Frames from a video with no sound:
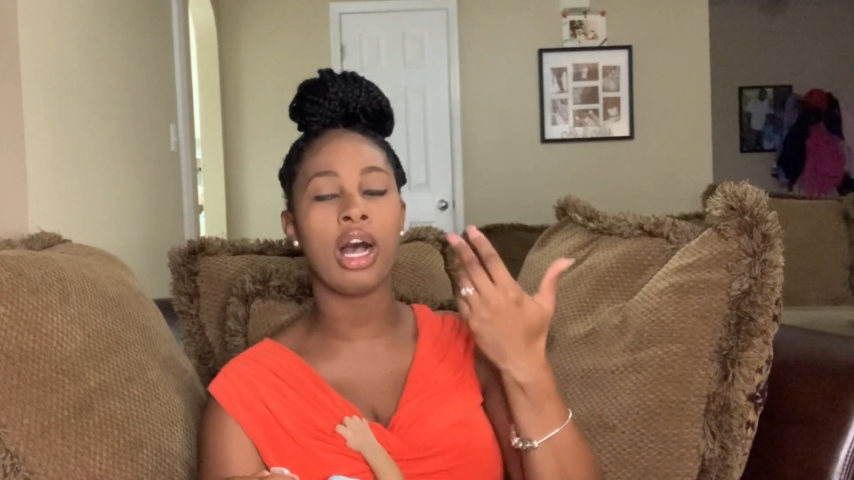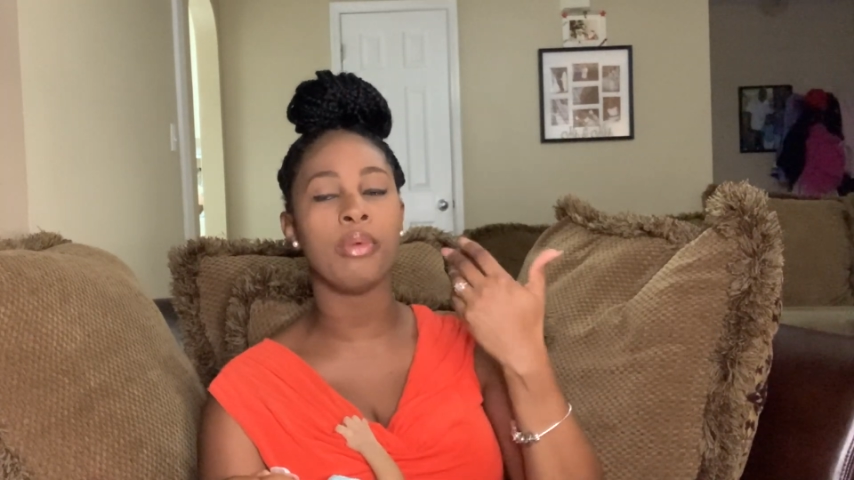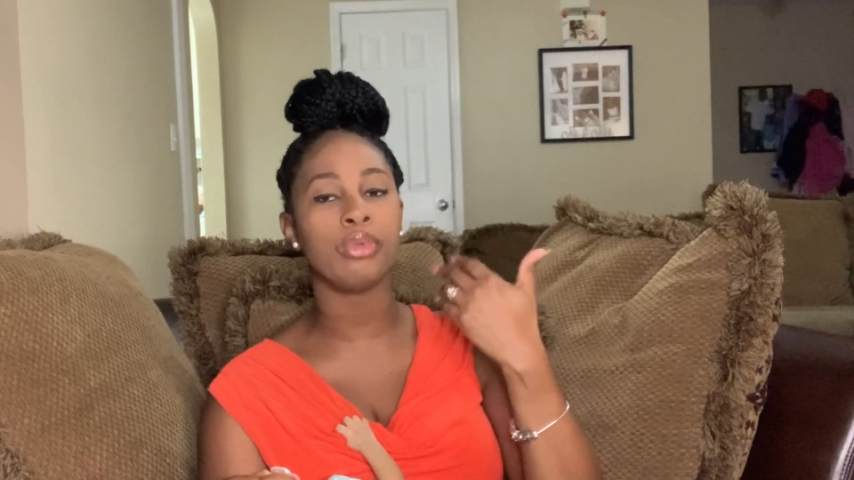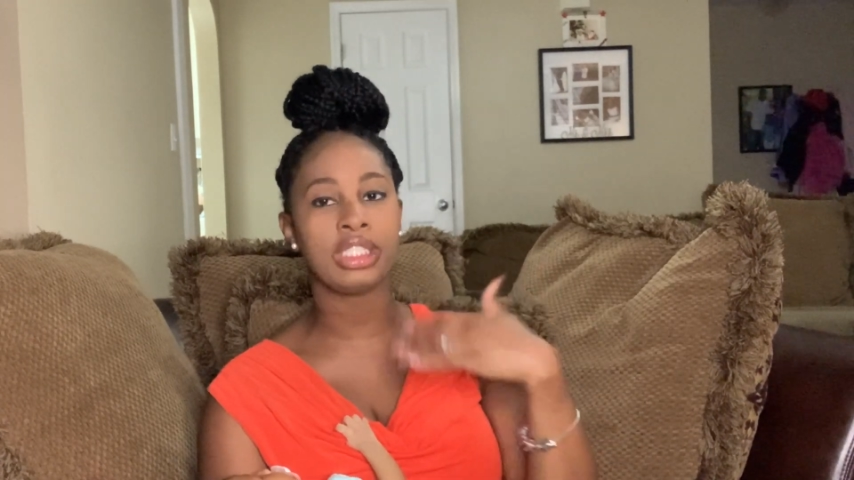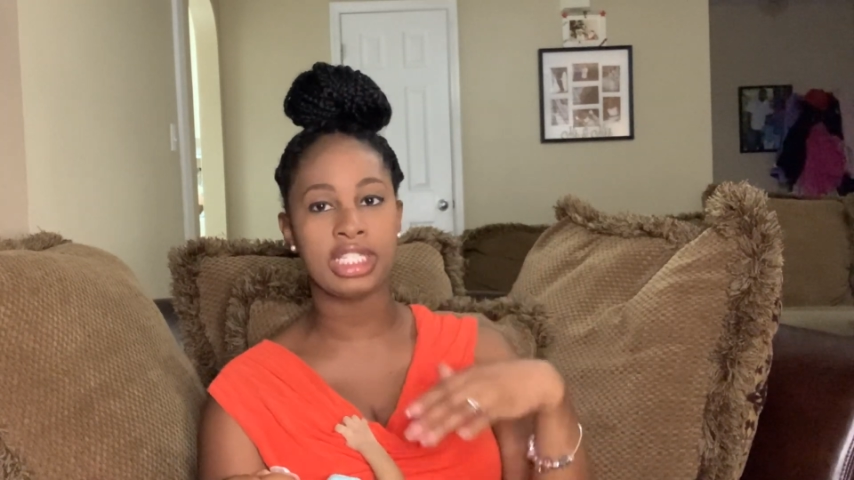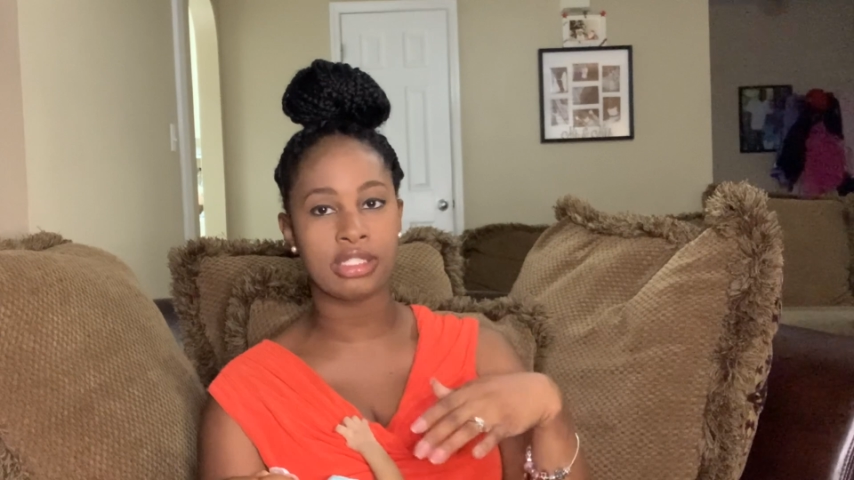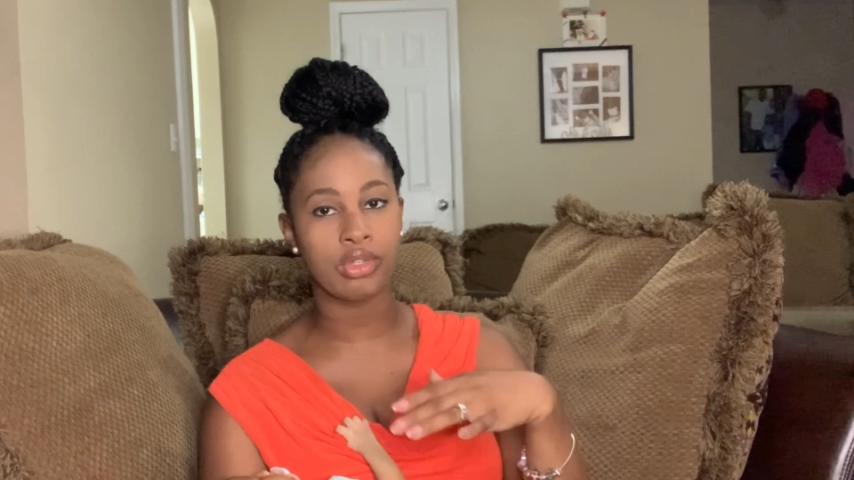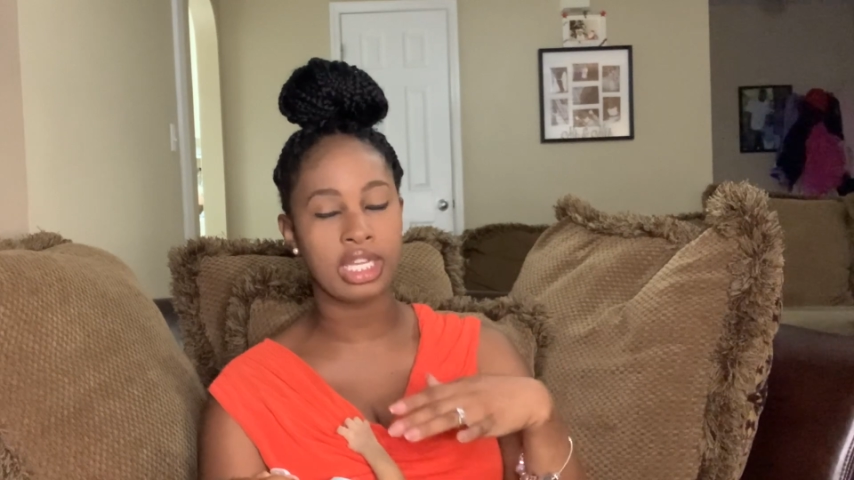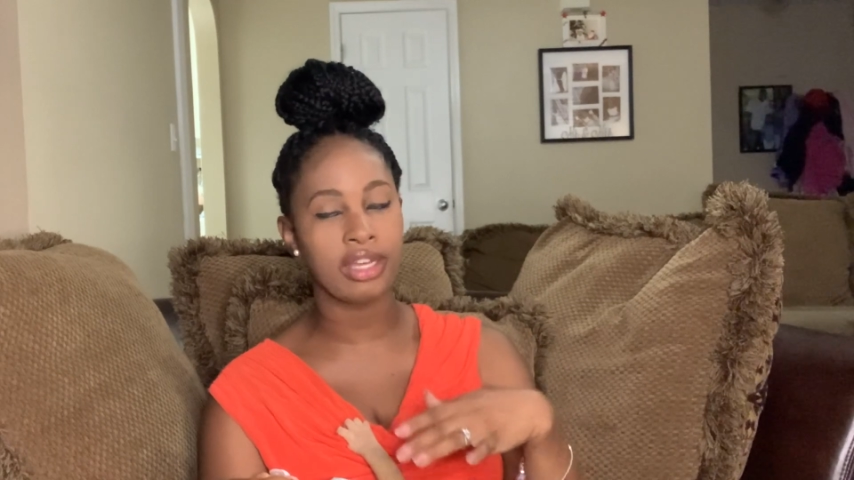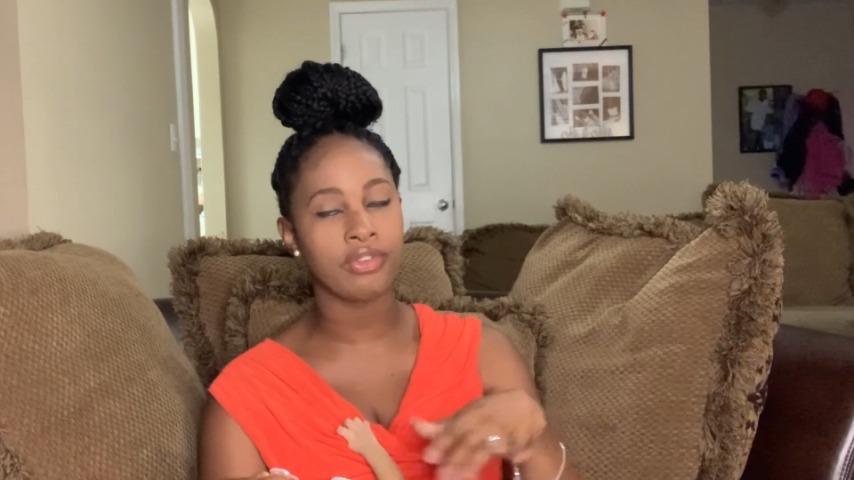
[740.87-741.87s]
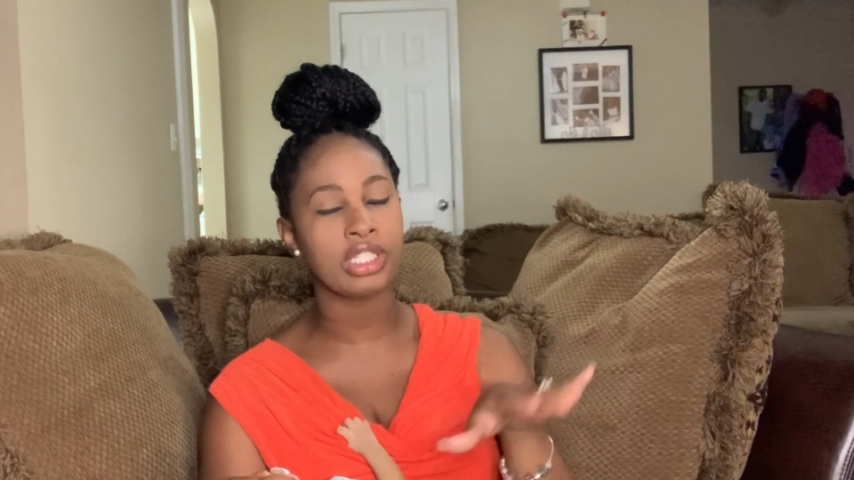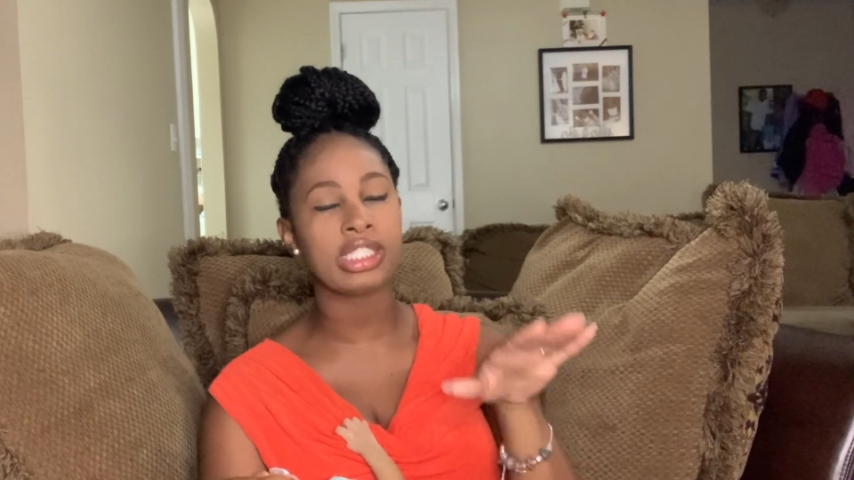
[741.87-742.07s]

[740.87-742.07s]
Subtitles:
with this recovery.